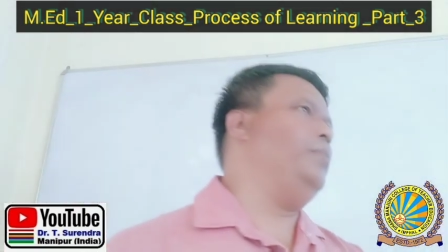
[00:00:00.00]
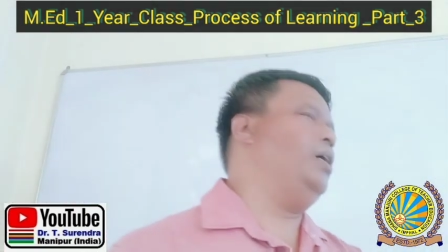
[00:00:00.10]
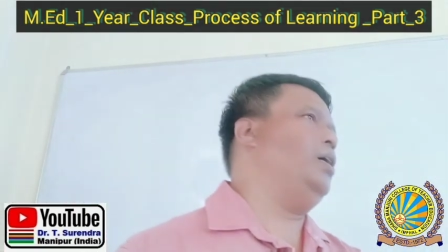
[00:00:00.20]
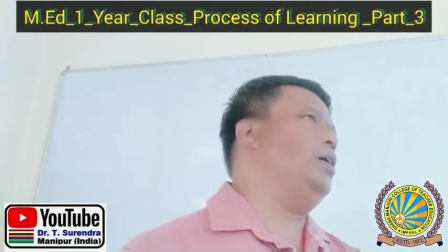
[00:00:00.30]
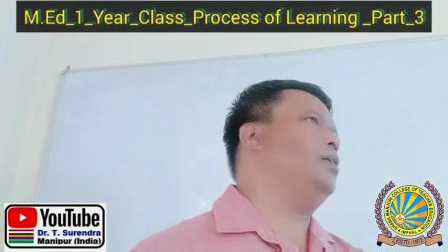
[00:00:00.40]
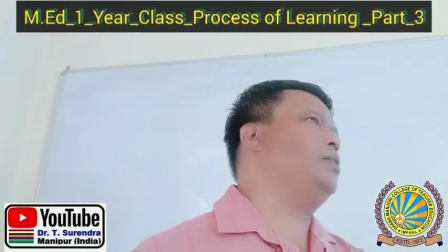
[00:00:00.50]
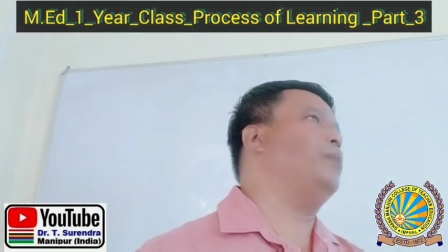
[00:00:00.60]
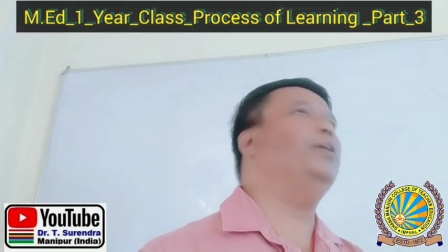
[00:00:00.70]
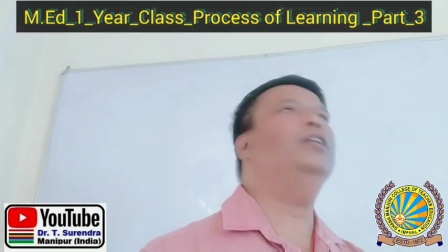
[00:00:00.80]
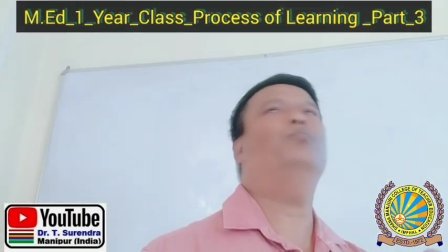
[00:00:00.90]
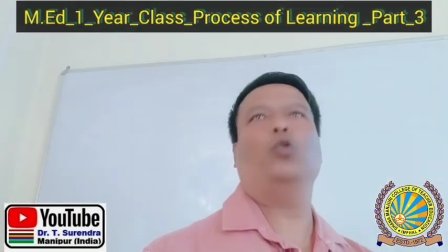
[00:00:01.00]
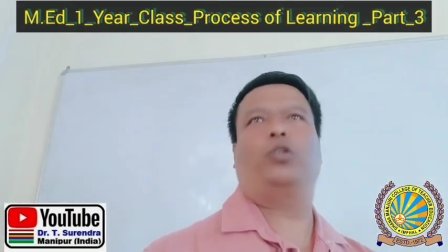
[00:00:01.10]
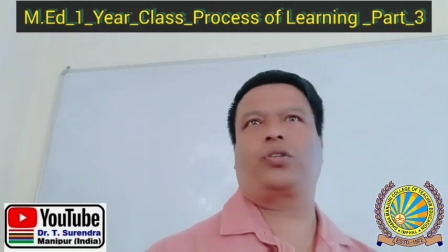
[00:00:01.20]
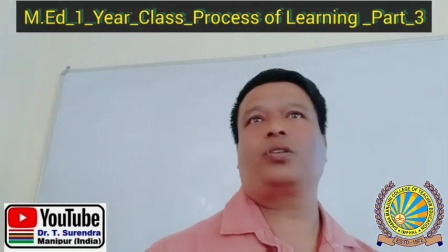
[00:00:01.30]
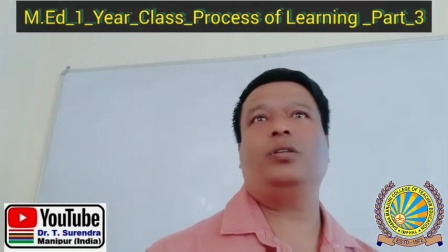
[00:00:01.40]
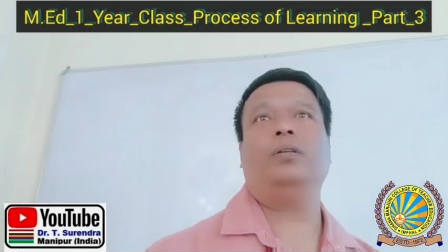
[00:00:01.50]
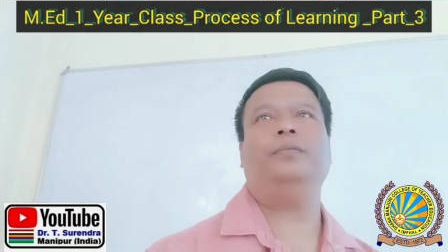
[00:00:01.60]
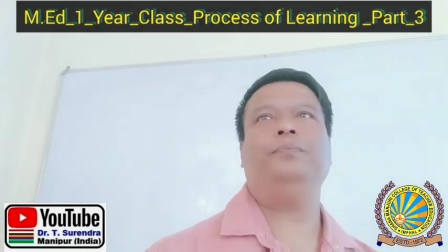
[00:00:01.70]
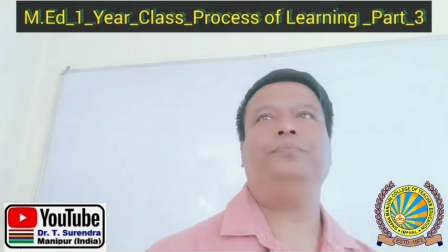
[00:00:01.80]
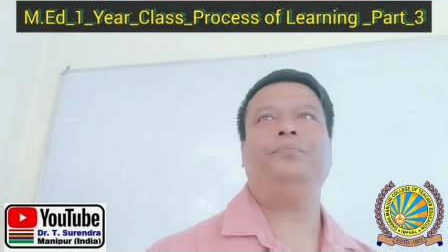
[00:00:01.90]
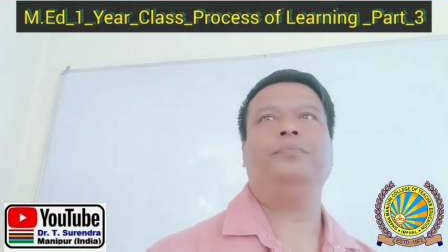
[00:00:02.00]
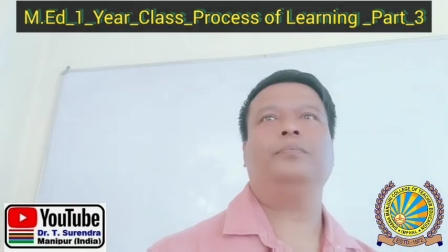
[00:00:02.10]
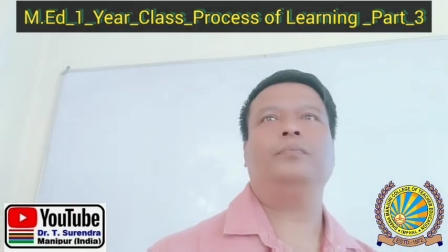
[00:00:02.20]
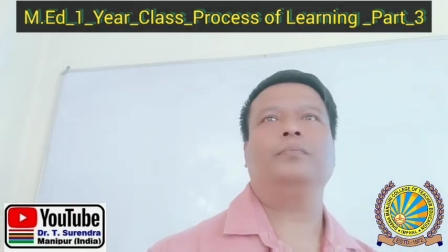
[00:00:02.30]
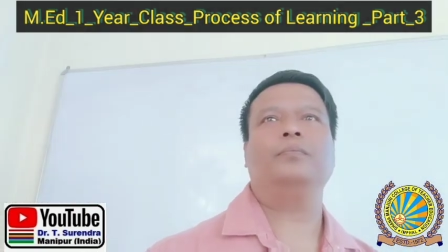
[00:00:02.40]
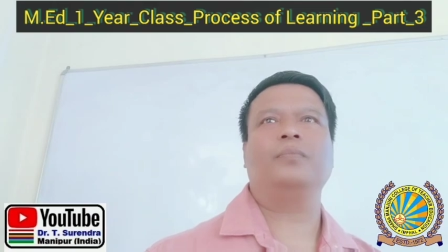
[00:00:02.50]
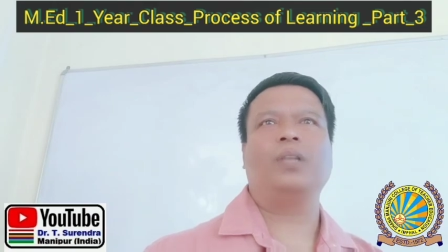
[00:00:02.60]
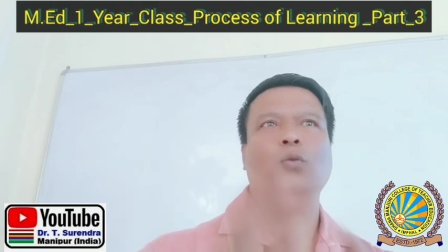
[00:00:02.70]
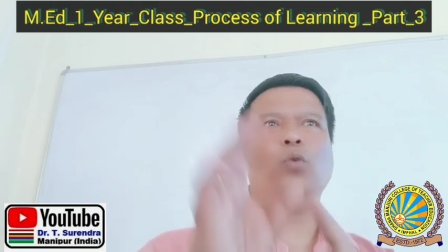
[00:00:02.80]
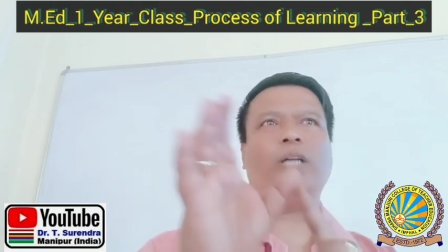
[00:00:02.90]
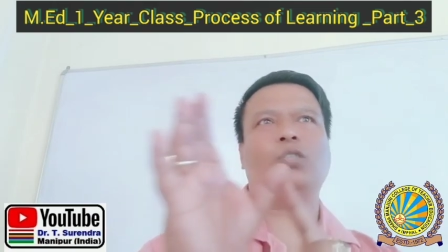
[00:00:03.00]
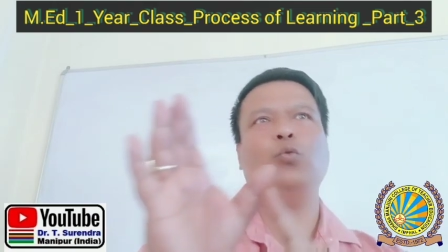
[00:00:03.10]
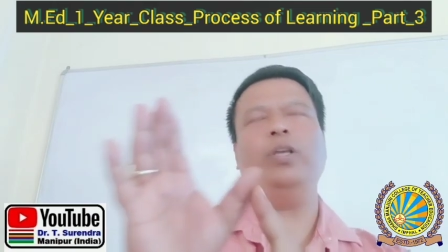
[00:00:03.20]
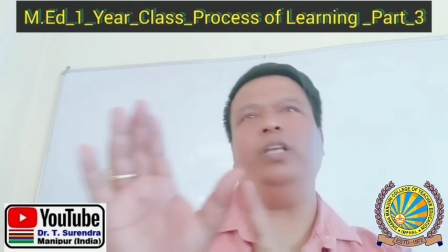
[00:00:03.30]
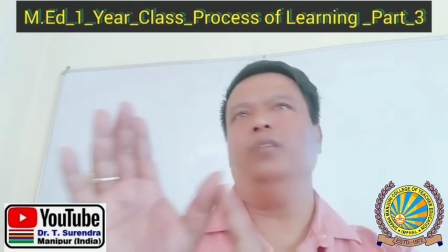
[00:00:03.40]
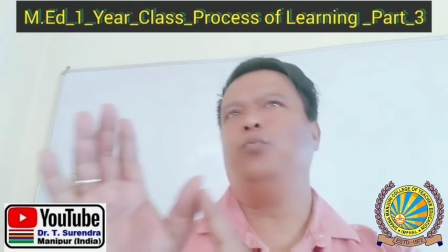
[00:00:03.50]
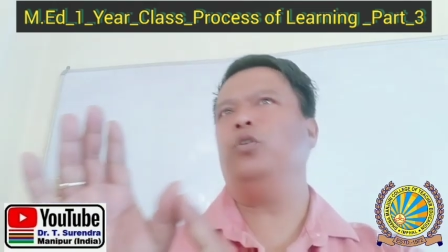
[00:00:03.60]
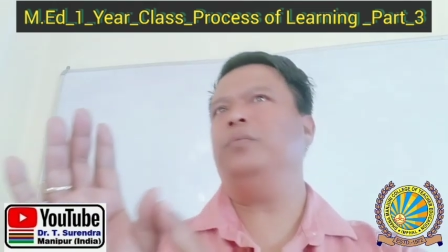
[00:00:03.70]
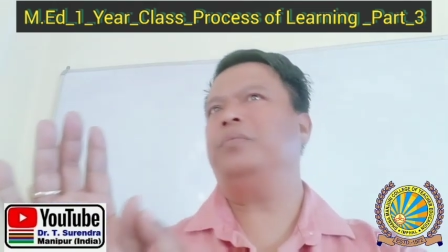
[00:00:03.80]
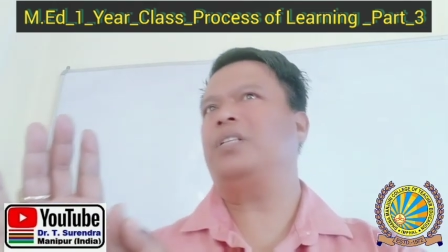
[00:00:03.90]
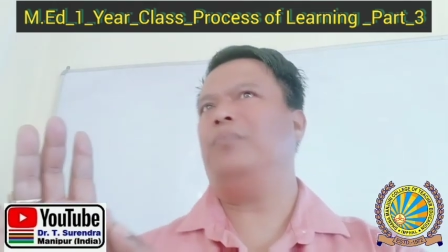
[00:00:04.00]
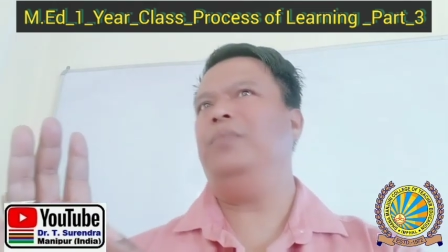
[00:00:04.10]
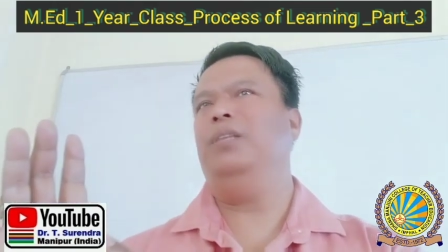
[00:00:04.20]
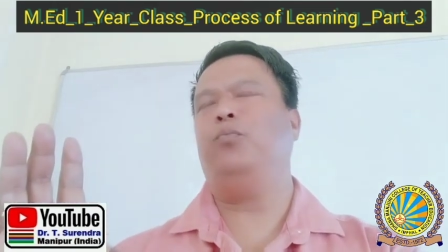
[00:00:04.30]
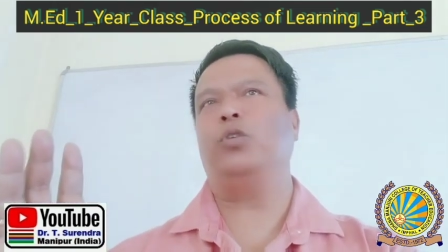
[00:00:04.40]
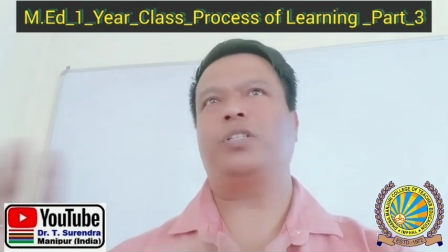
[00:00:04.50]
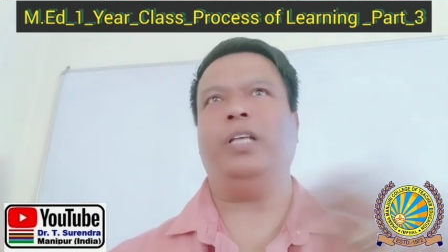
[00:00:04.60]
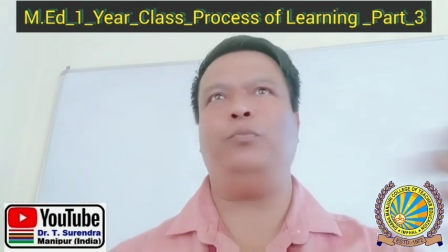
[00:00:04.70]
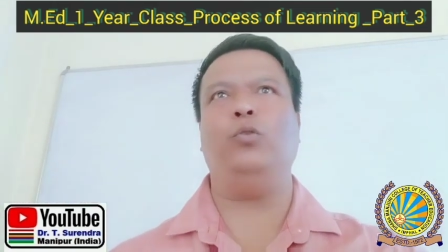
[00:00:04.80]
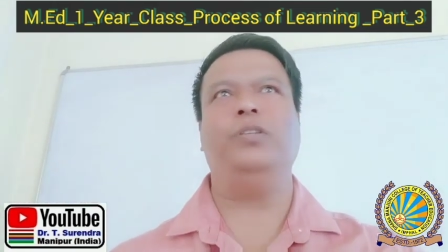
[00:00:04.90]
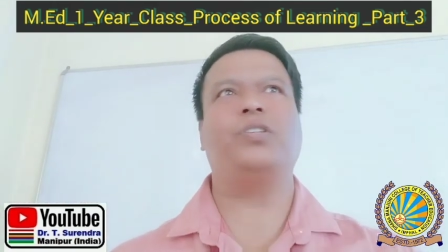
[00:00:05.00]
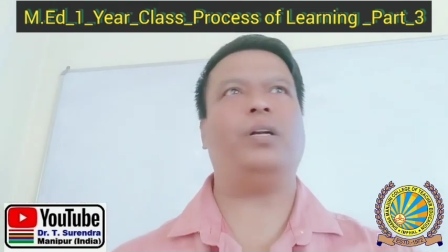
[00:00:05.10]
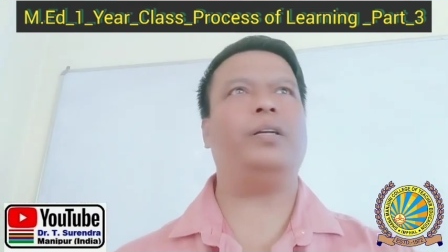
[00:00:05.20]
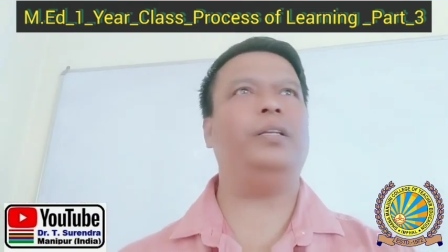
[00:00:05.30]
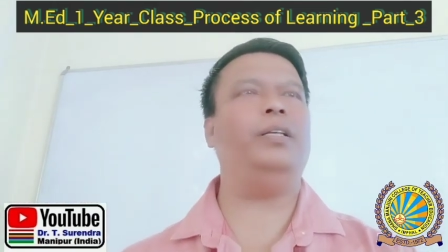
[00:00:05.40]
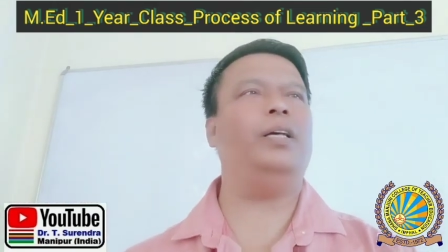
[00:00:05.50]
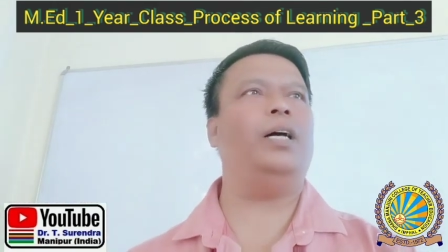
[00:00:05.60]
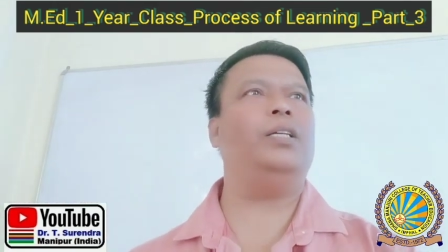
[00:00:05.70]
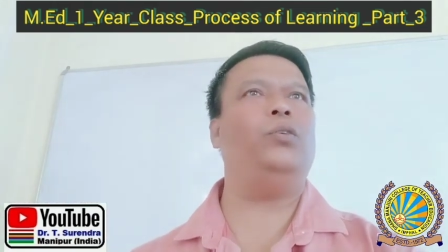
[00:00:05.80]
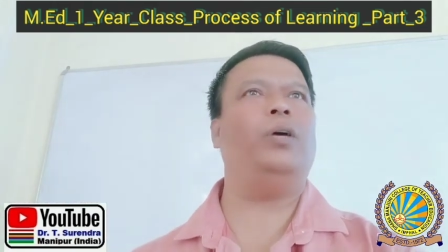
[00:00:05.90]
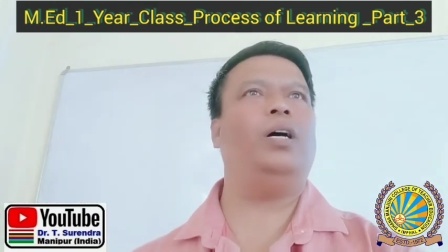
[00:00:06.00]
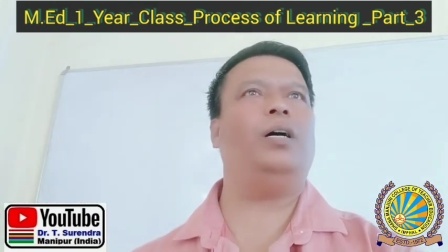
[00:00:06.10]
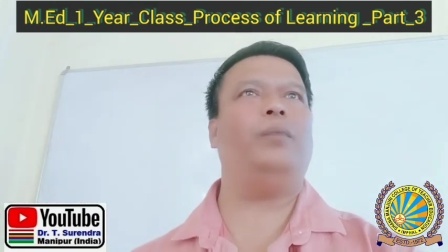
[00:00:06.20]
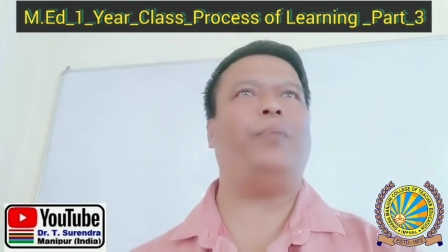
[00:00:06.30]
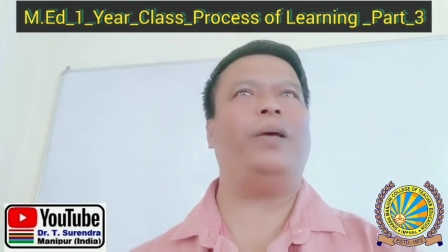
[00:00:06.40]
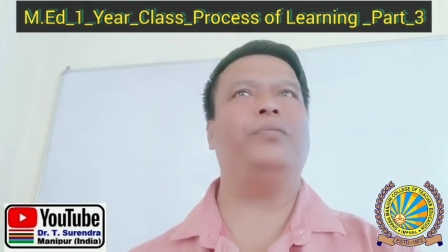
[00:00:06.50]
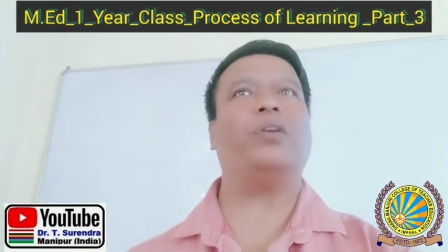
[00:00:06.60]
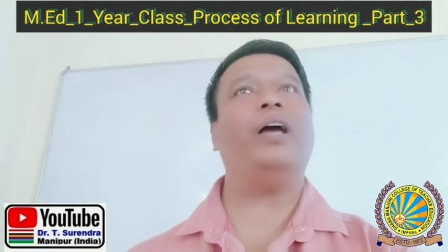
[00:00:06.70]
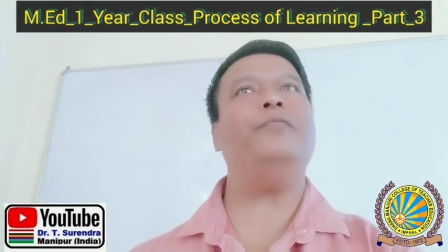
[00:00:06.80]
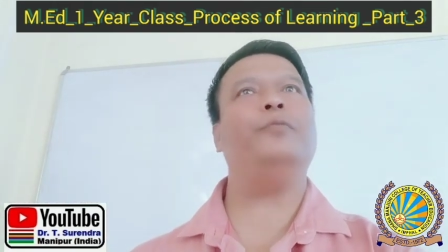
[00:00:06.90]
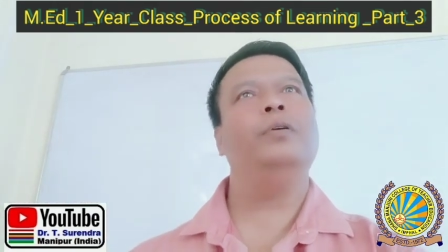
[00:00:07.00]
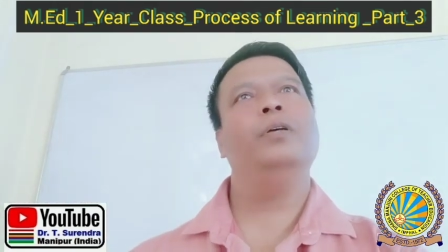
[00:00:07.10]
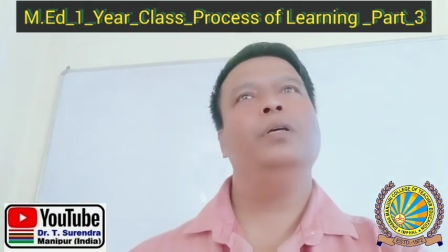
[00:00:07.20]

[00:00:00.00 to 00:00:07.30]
inputs, once we input some inputs, if you insert a pen drive,